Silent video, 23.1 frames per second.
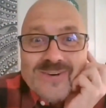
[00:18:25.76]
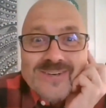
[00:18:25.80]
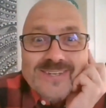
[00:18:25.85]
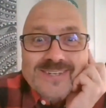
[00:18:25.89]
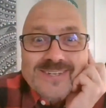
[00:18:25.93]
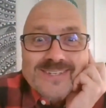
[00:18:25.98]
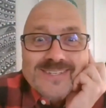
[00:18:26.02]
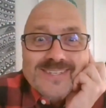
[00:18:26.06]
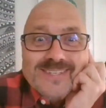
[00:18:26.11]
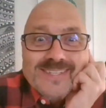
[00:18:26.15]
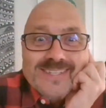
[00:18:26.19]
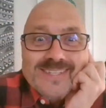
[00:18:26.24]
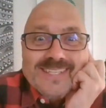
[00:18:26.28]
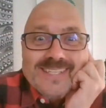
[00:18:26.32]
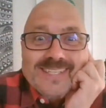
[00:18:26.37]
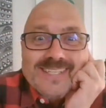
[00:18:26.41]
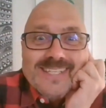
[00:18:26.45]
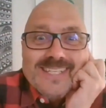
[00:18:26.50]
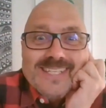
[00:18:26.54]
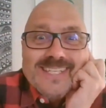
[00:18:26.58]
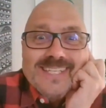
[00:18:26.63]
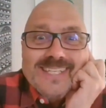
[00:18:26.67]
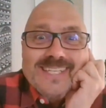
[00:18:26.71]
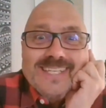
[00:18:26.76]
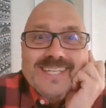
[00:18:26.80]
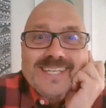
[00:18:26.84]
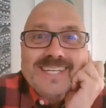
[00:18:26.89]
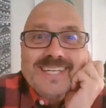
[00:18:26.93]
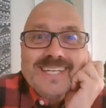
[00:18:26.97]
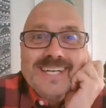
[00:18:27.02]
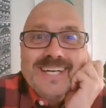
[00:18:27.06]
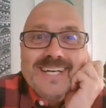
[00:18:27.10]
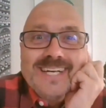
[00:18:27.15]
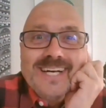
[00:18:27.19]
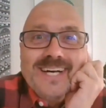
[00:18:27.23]

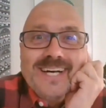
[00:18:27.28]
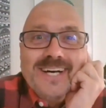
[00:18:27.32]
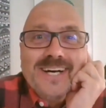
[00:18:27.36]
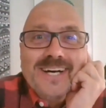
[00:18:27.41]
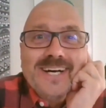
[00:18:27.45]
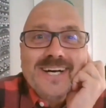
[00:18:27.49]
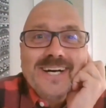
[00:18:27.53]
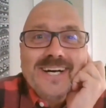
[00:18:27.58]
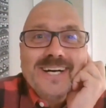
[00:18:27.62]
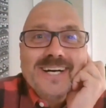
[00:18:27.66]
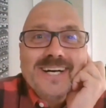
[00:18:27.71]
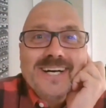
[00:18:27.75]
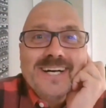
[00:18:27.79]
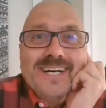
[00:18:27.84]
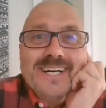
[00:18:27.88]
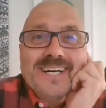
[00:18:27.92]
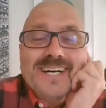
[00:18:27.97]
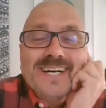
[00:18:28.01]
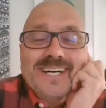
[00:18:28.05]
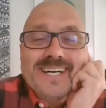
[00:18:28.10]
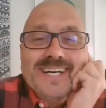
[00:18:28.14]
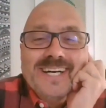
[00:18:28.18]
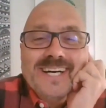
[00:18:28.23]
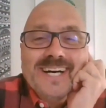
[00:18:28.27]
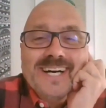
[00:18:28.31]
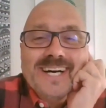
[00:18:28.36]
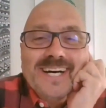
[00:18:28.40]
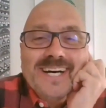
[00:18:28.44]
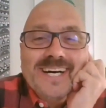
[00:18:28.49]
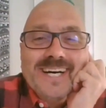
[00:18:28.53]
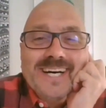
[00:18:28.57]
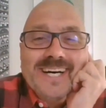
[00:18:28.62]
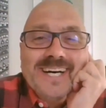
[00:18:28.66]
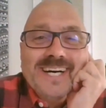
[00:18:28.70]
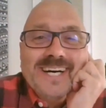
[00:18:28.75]

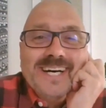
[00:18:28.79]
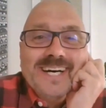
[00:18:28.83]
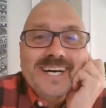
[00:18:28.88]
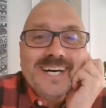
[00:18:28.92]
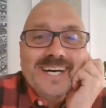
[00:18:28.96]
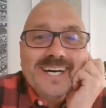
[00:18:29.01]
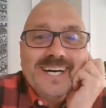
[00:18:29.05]
This person isn't speaking.